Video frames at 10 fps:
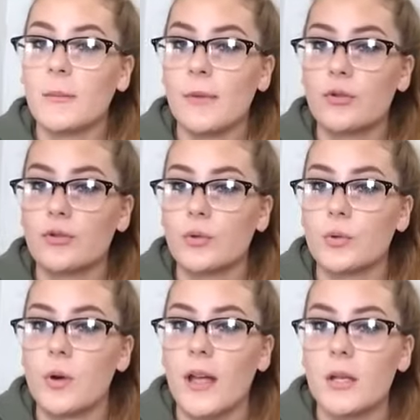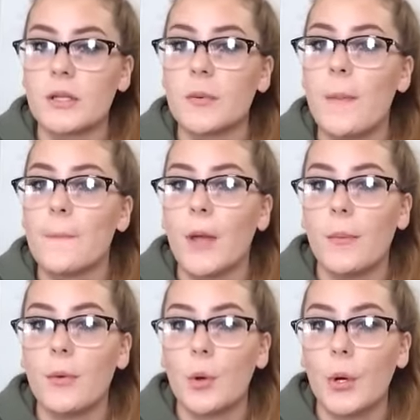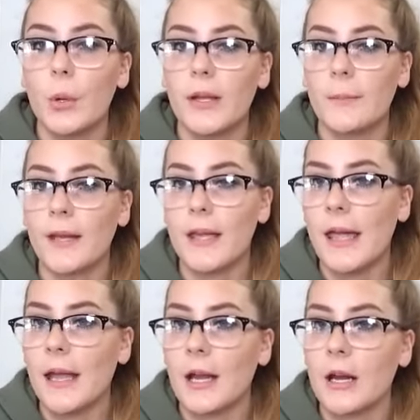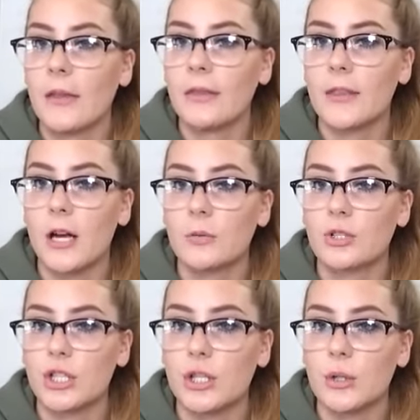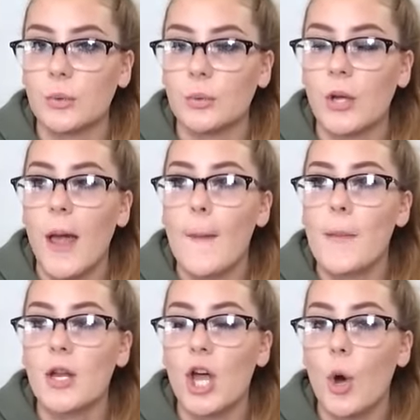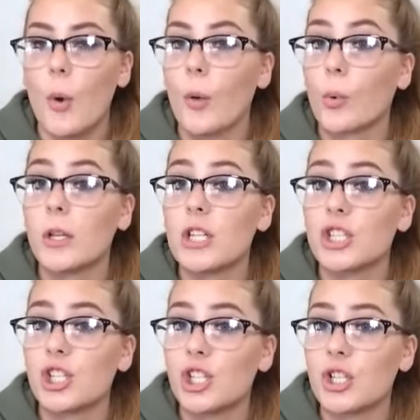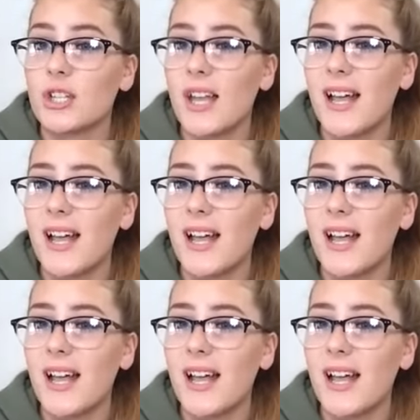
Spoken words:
in middle school, I used to put baby oil in my hair and thought it was cute. But no, it really just looked